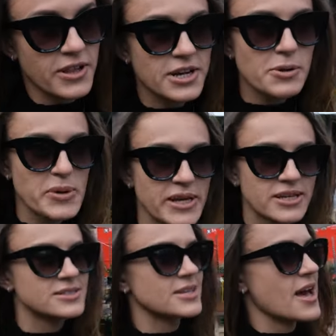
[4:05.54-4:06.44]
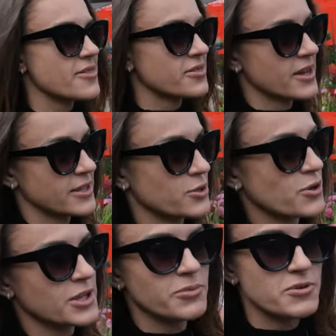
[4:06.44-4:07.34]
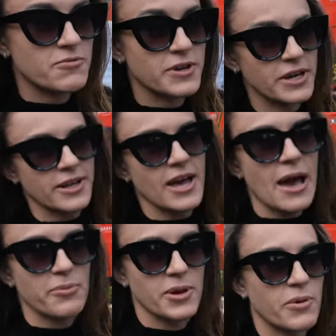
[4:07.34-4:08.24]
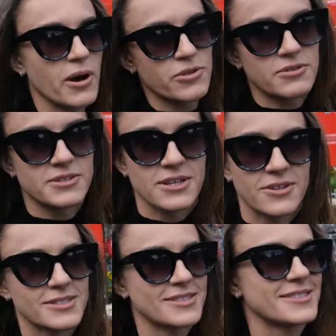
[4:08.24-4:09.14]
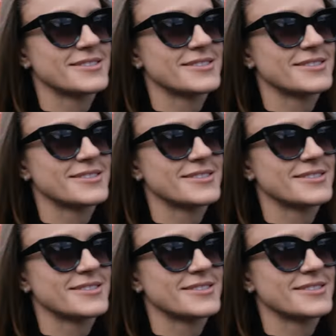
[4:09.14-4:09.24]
a little bit and then you're gonna be really happy about the results.